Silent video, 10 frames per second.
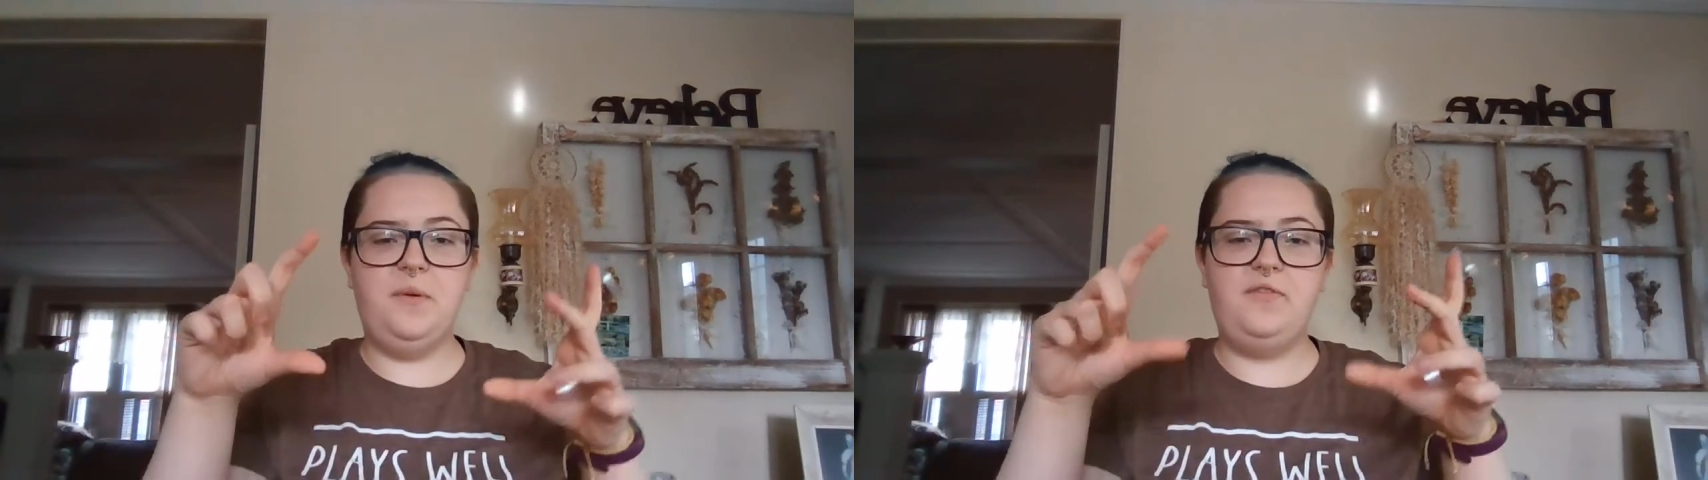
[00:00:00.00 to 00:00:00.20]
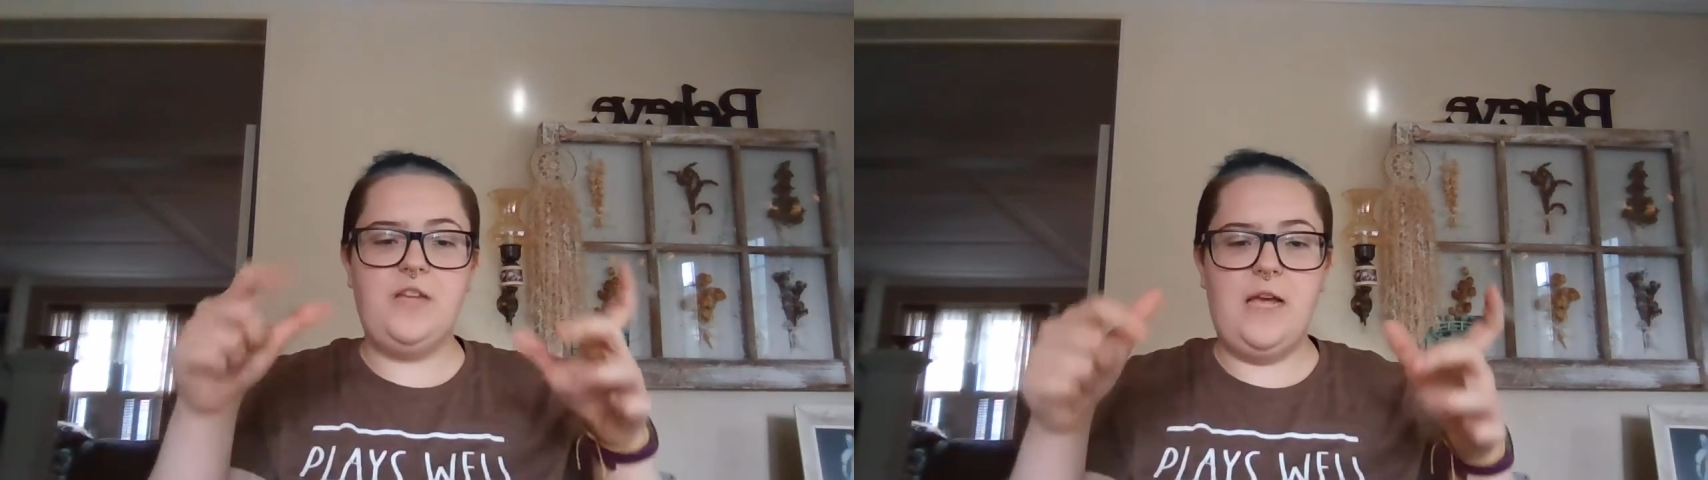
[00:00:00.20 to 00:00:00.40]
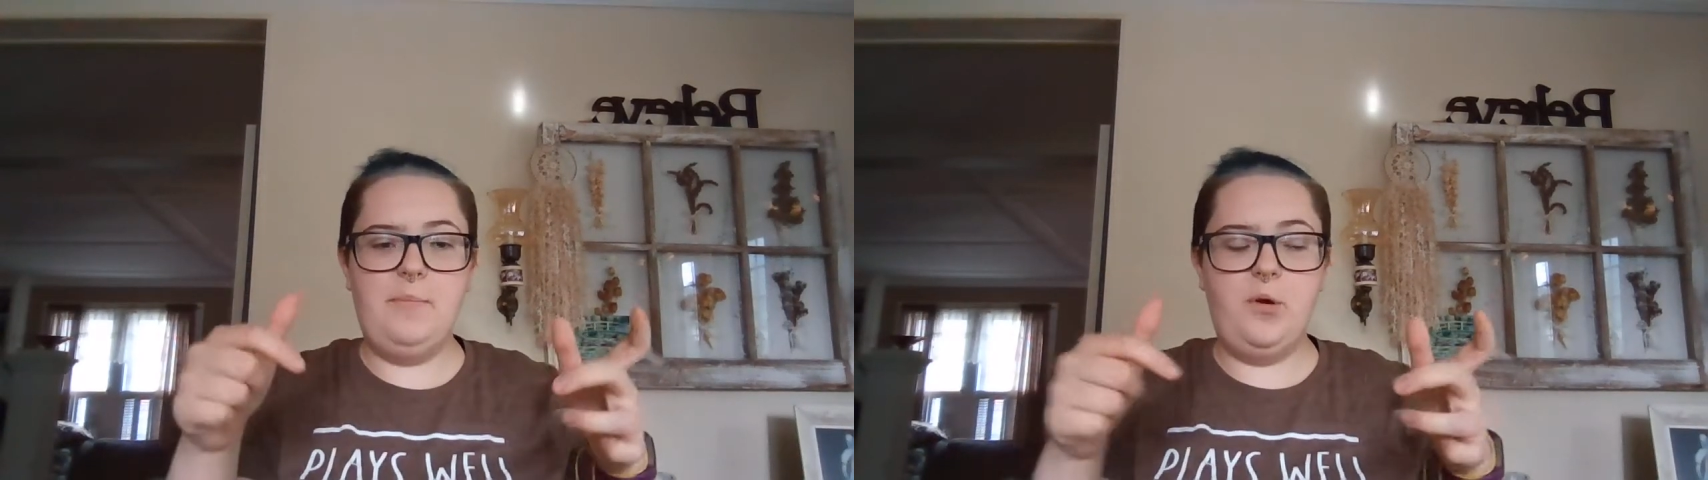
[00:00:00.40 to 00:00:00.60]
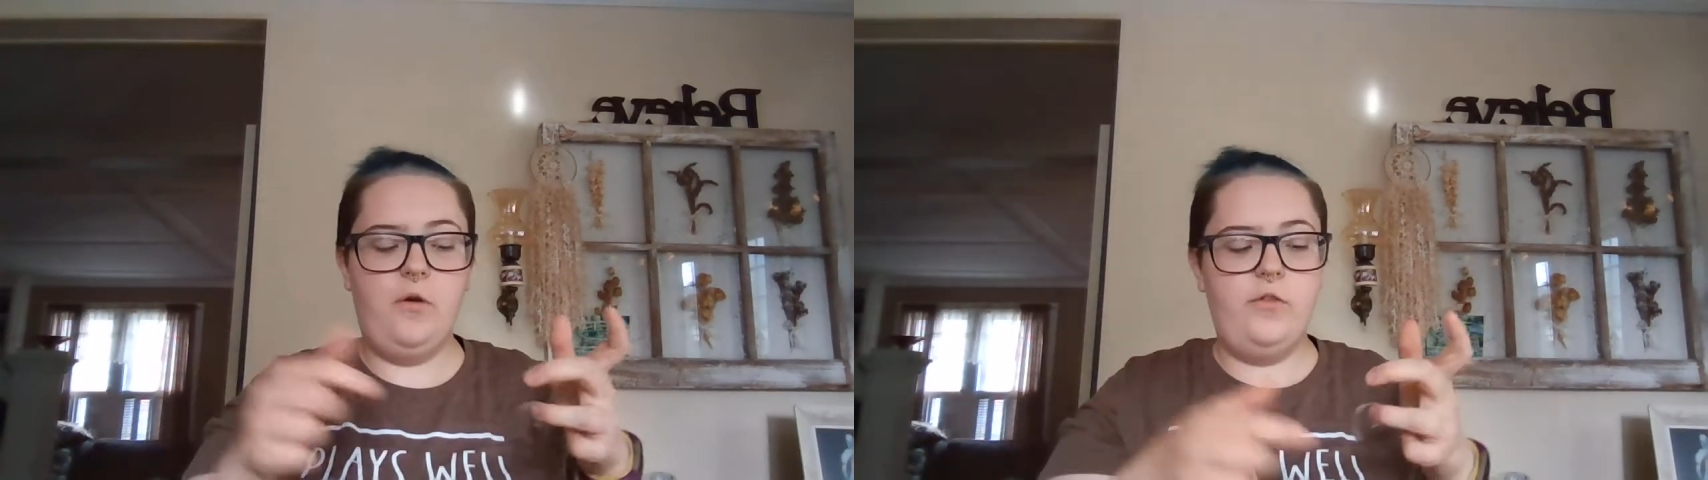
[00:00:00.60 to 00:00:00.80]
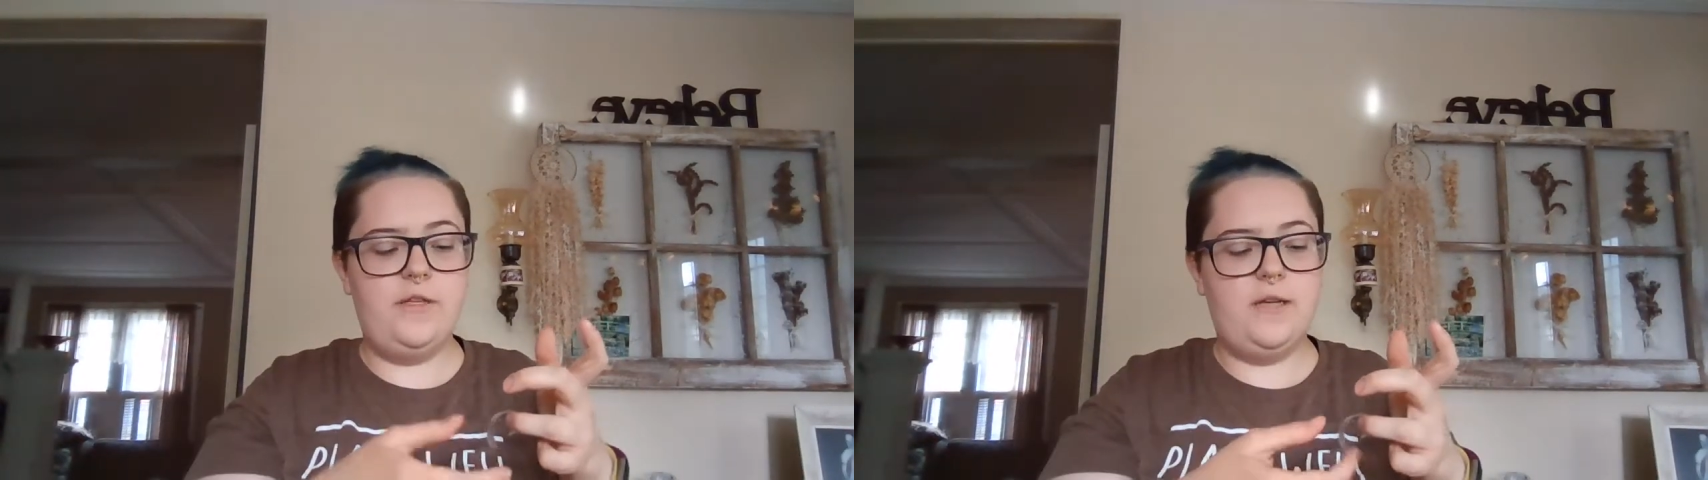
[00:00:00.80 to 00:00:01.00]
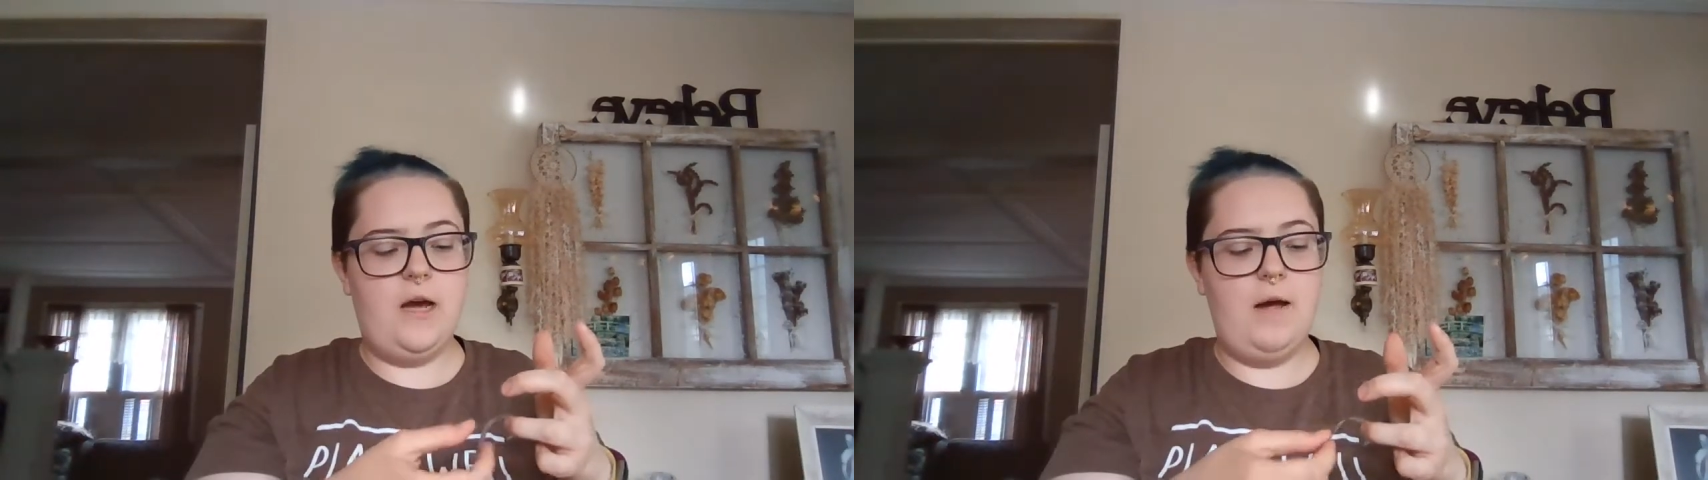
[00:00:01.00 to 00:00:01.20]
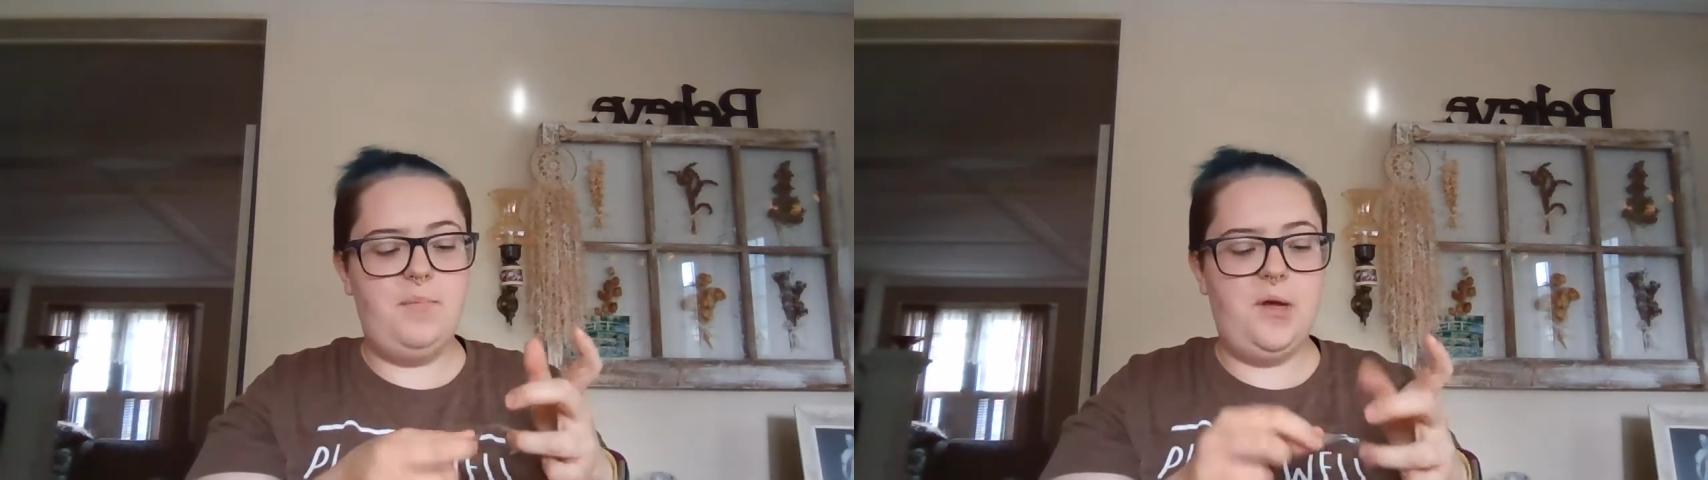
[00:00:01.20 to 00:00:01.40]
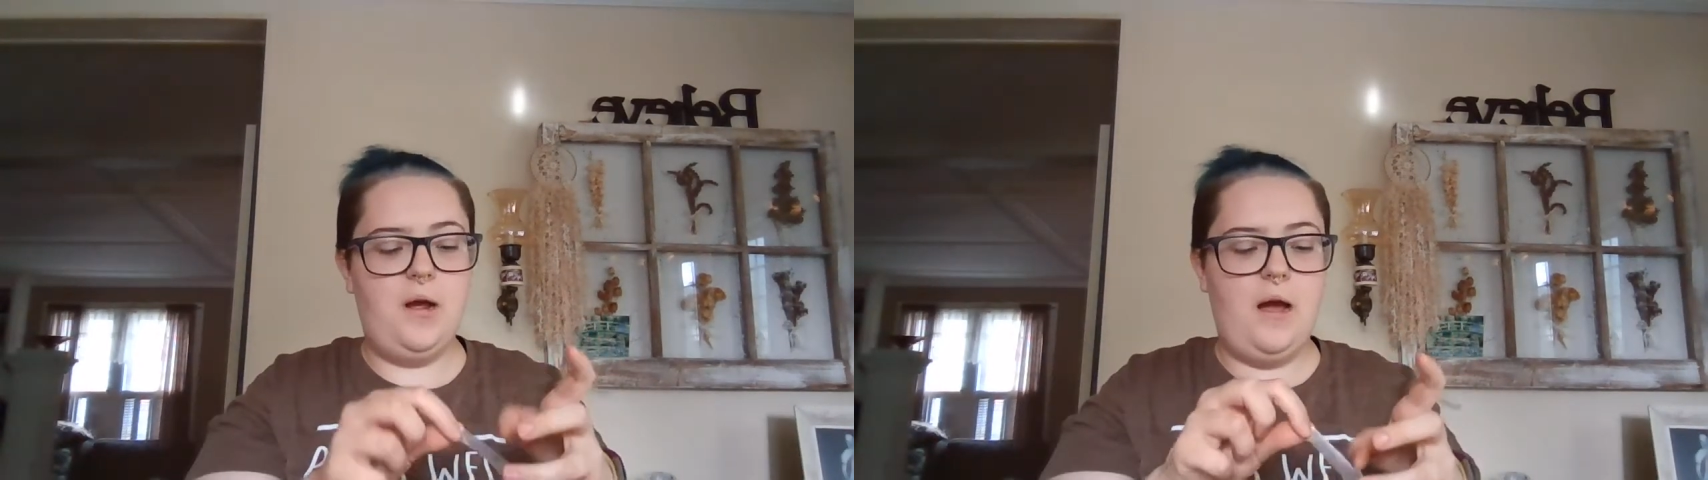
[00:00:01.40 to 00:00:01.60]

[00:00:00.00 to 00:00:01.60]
of tape over the top,